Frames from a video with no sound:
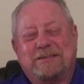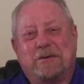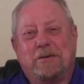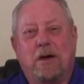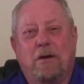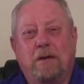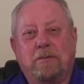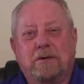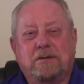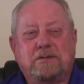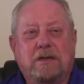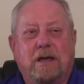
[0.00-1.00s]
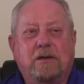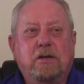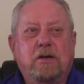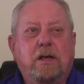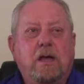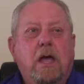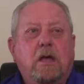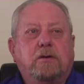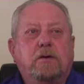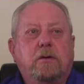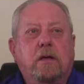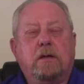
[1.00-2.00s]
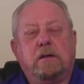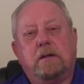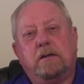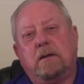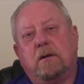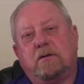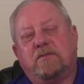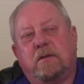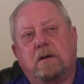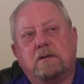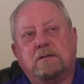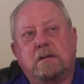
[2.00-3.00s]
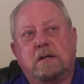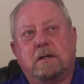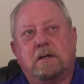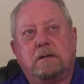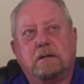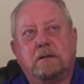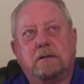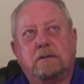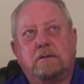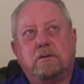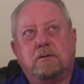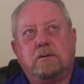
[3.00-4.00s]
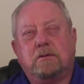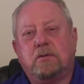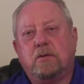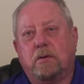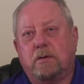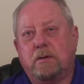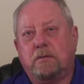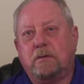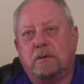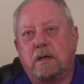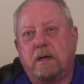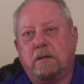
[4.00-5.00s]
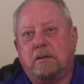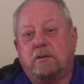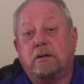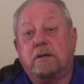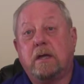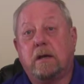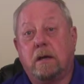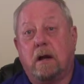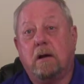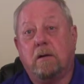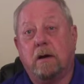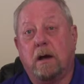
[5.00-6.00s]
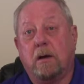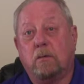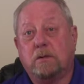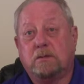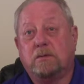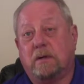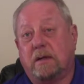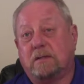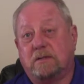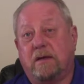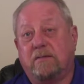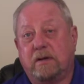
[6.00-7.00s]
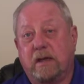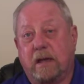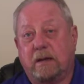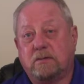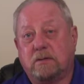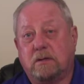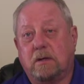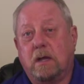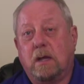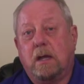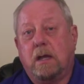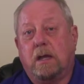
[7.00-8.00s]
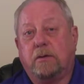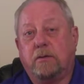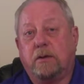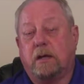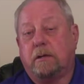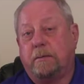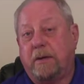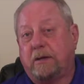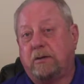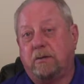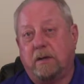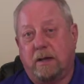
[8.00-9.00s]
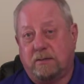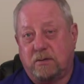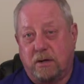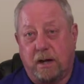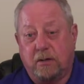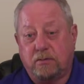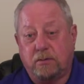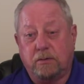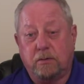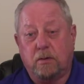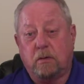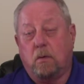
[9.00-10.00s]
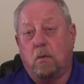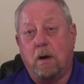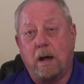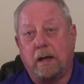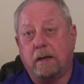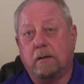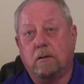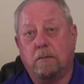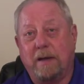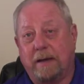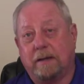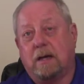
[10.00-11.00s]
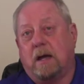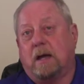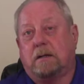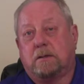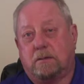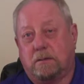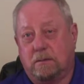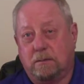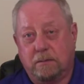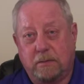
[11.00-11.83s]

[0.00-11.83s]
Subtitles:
So no, it was, as far as during the tour, you could get an R&R, which were like 7 days, and you got to pick your destination. You go to Hawaii or Bangkok or,